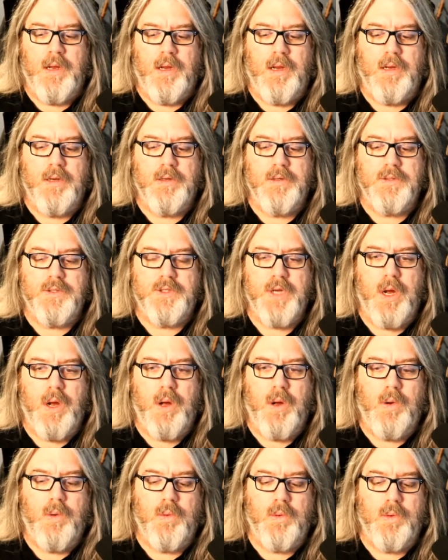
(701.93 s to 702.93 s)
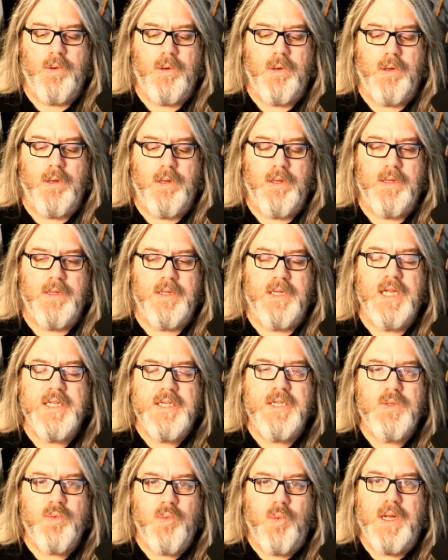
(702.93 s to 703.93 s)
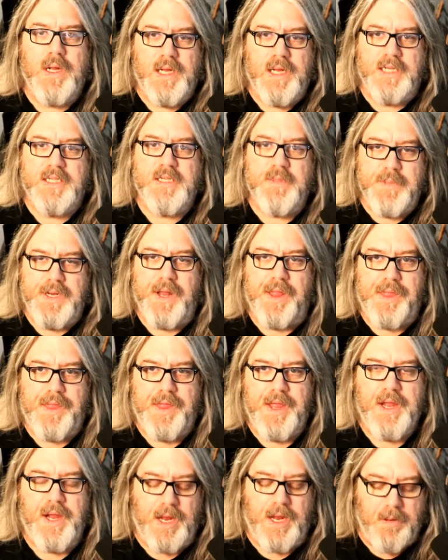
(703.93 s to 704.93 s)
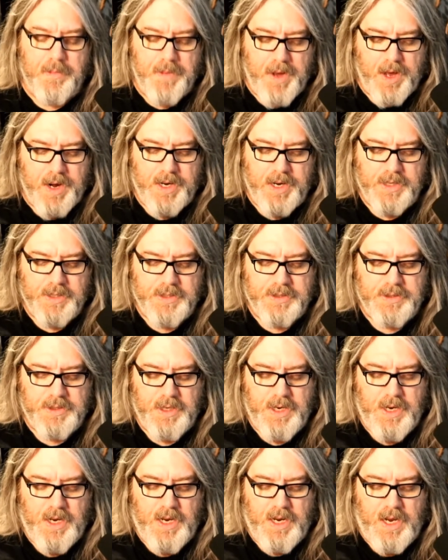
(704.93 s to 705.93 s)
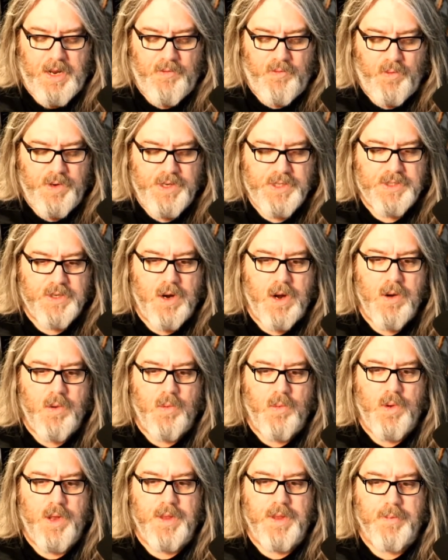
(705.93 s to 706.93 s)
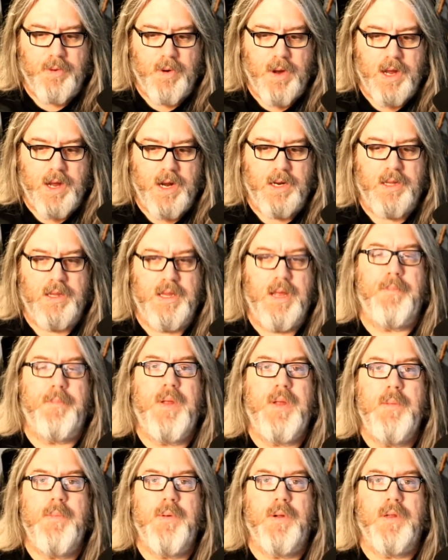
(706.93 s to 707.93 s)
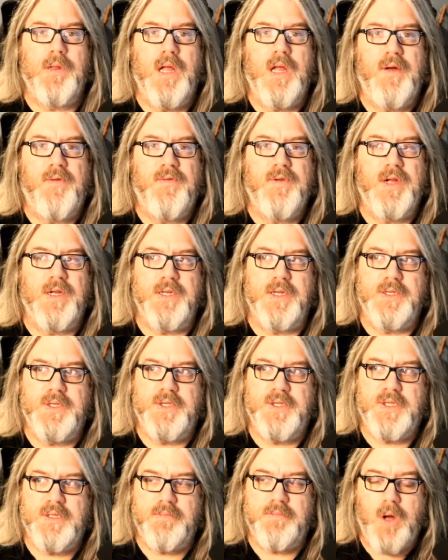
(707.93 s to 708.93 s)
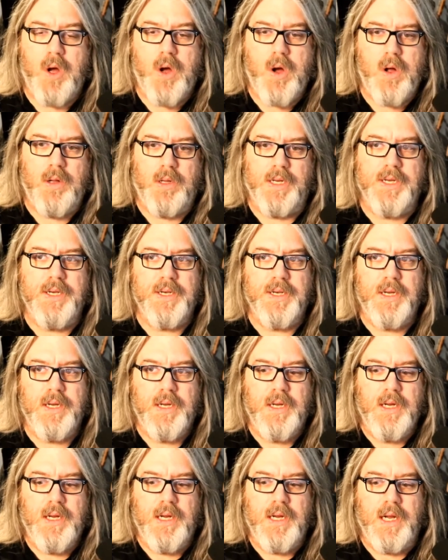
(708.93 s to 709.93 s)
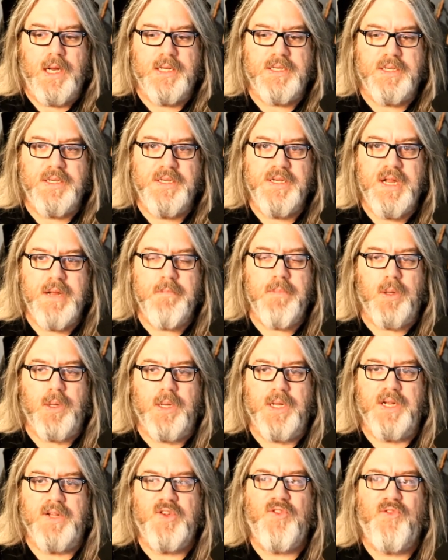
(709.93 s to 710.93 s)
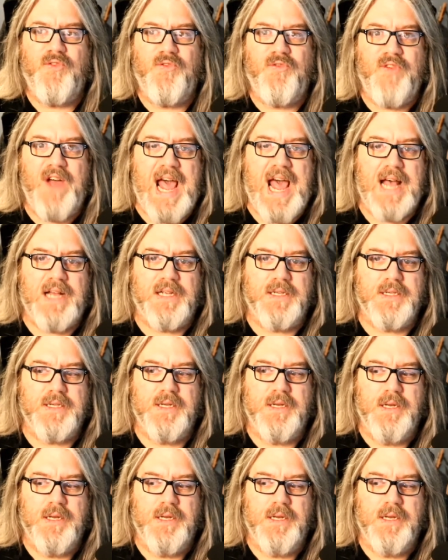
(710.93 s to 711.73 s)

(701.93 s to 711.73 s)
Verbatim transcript: So this is what gets me to thinking about it is if we start with a product that people love because it's small and it's nimble and it's fast